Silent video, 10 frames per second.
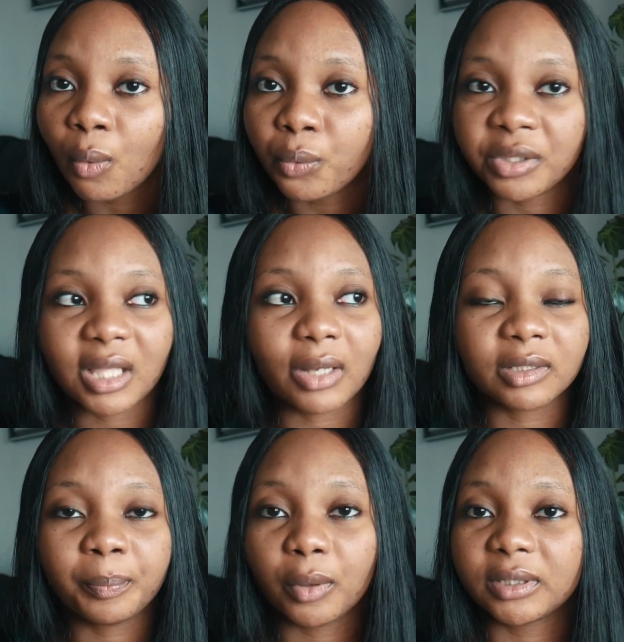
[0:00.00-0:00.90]

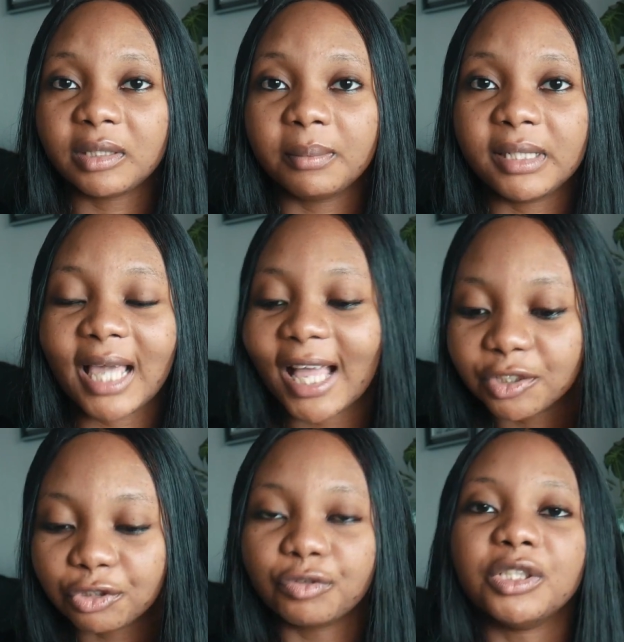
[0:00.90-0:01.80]
without possibly
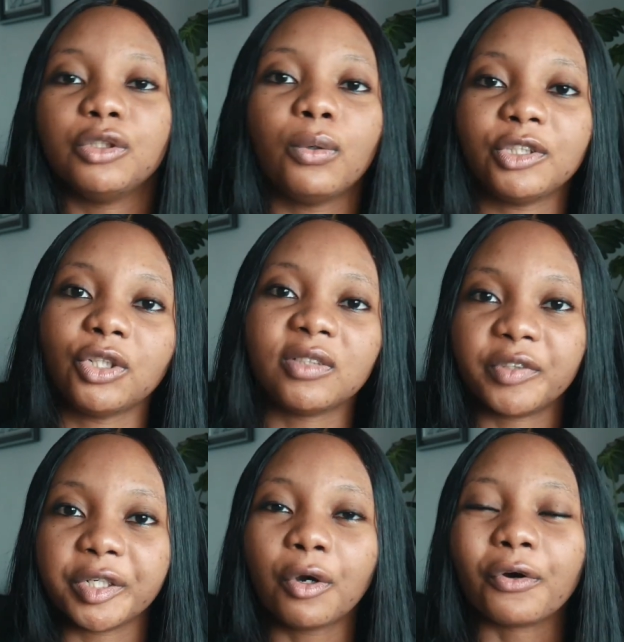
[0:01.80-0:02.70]
answering the questions
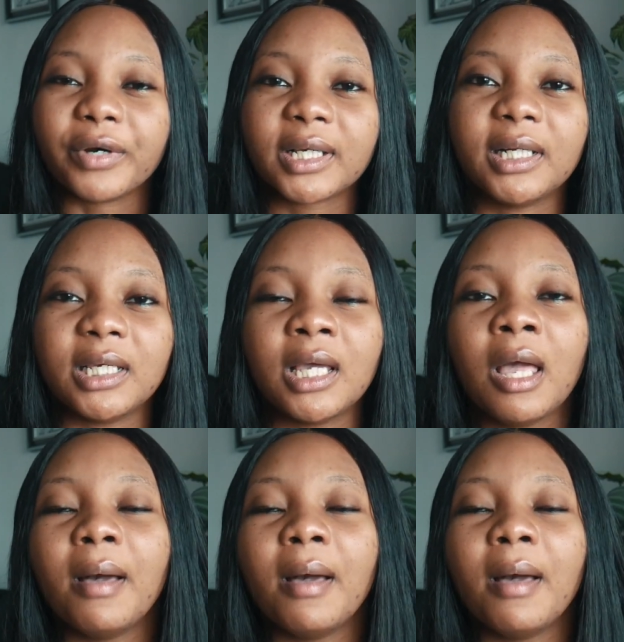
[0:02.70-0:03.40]
very correctly